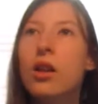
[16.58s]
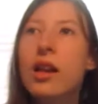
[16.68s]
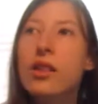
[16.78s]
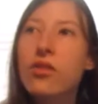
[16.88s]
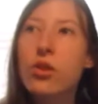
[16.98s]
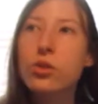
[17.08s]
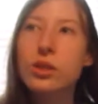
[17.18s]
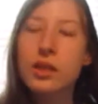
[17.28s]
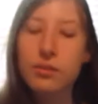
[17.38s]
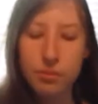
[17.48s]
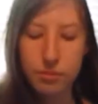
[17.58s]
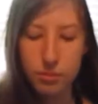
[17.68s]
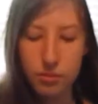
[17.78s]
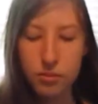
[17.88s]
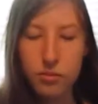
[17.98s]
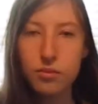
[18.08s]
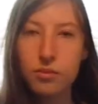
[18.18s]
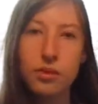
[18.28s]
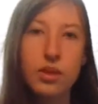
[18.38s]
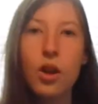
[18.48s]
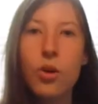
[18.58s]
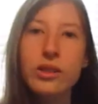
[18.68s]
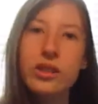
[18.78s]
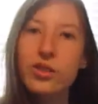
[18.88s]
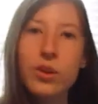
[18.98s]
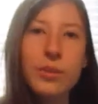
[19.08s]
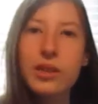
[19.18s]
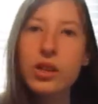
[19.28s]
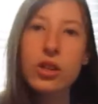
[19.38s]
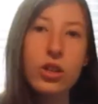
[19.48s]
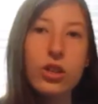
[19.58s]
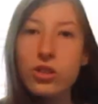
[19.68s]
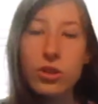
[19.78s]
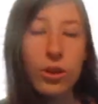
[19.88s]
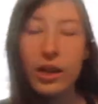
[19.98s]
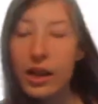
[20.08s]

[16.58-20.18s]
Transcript: And the phone's ringing. Always interrupting a good story,